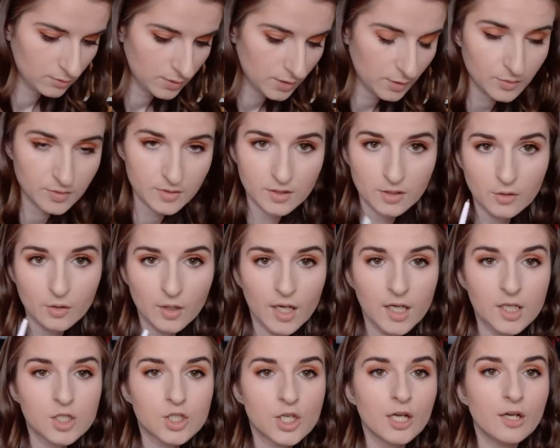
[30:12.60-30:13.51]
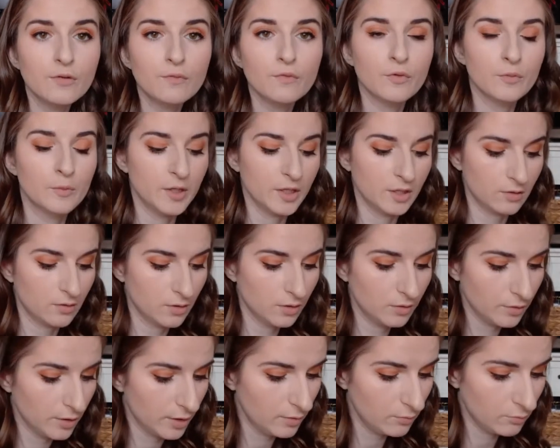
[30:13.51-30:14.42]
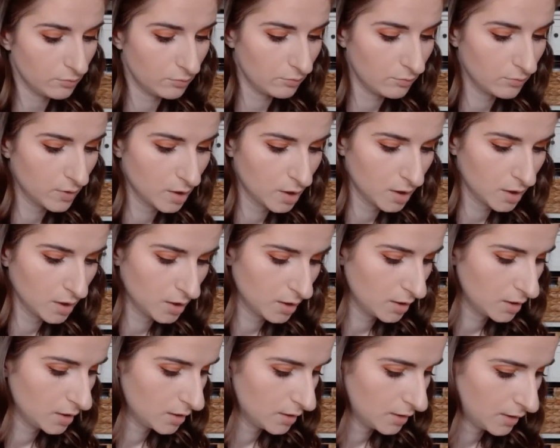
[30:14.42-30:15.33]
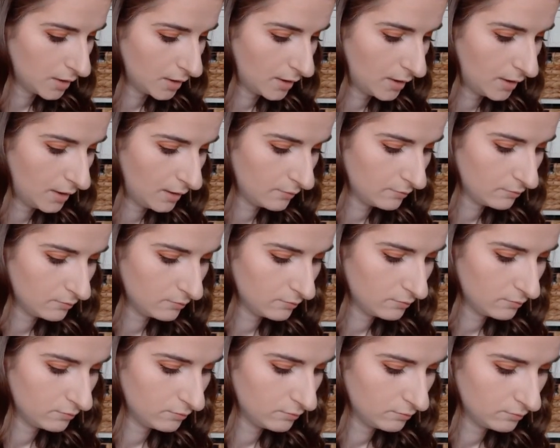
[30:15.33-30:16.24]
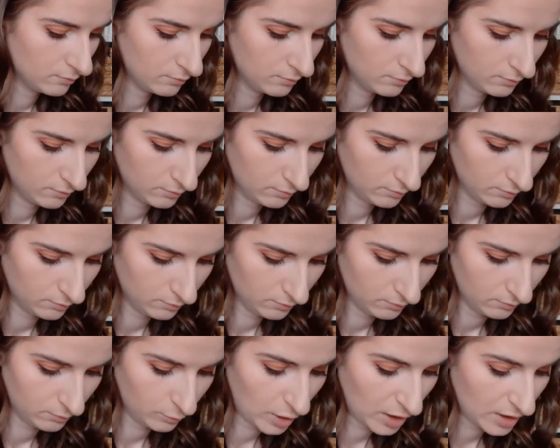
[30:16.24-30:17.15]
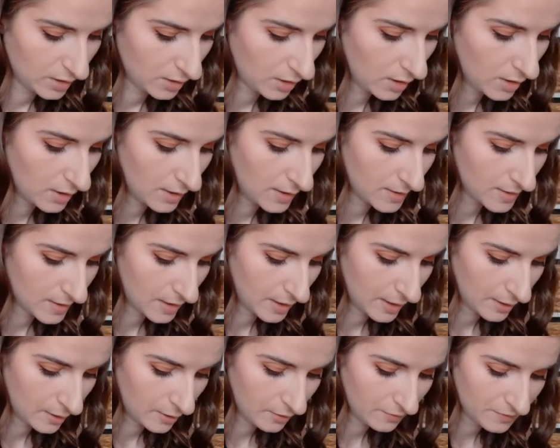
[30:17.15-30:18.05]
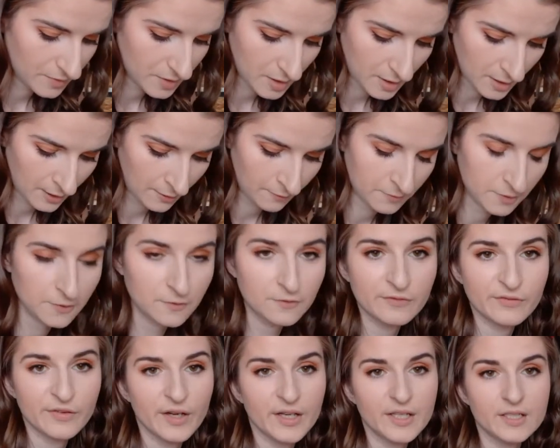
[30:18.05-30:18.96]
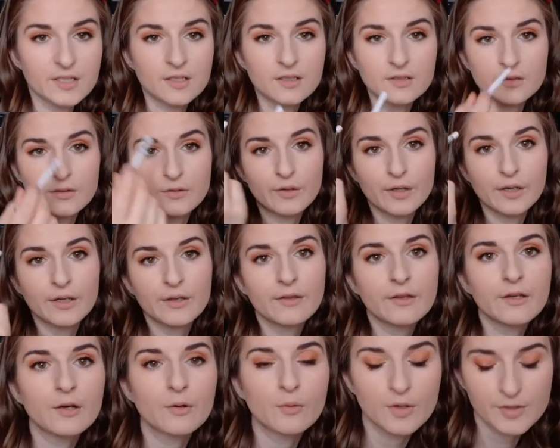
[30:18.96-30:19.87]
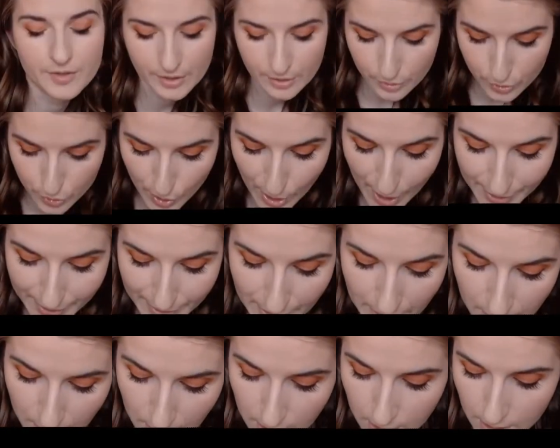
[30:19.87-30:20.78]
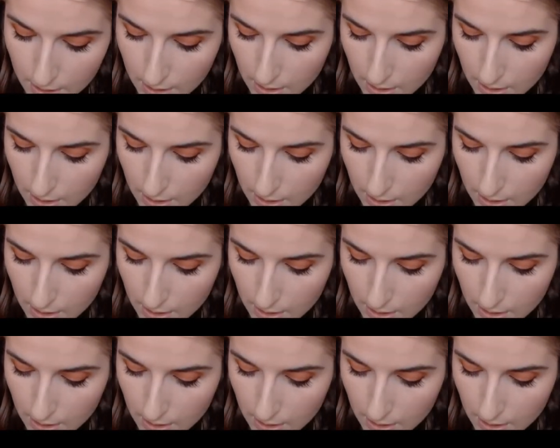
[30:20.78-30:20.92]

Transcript: That was an okay shade for me. All right, went on easily enough, didn't have to fight it or anything, it wasn't dragging.